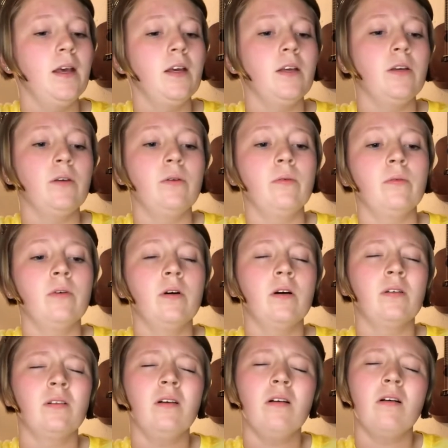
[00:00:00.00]
You
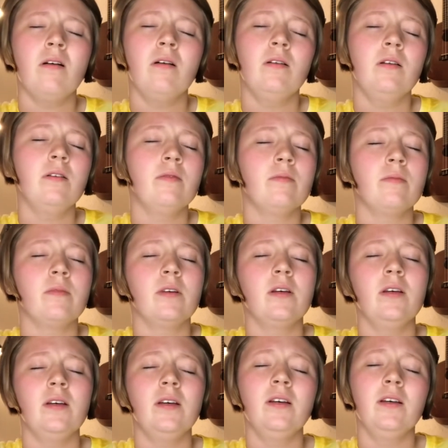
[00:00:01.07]
want all of
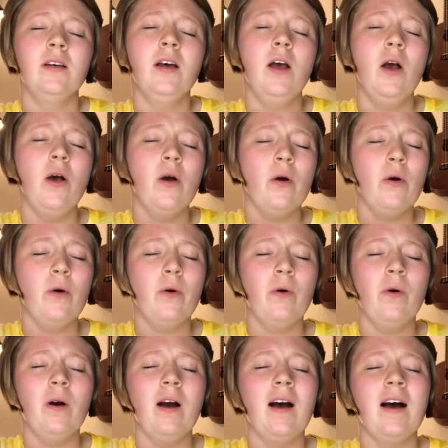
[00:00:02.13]
me,
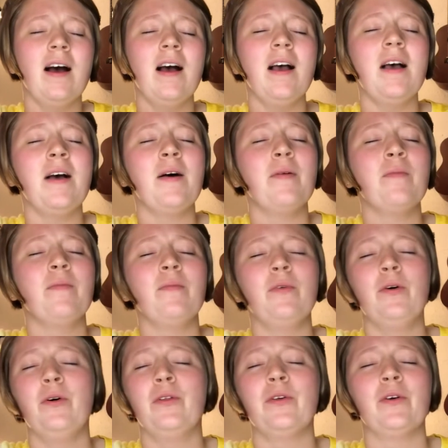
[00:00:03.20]
who I am,
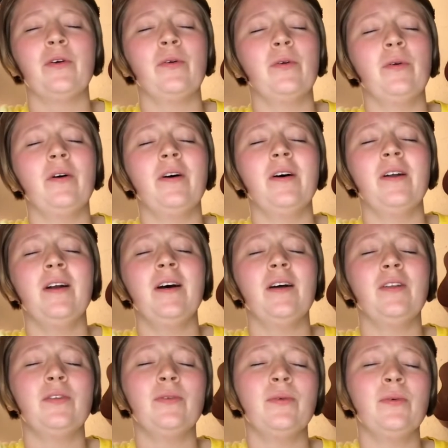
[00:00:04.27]
more than what
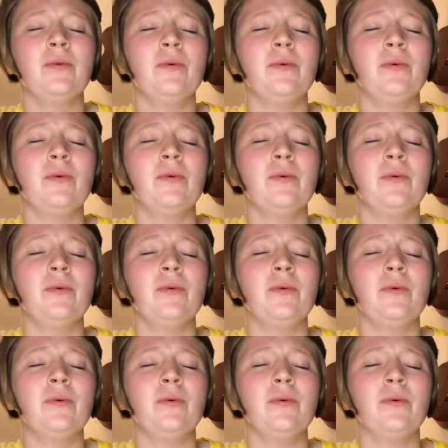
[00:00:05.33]
I do.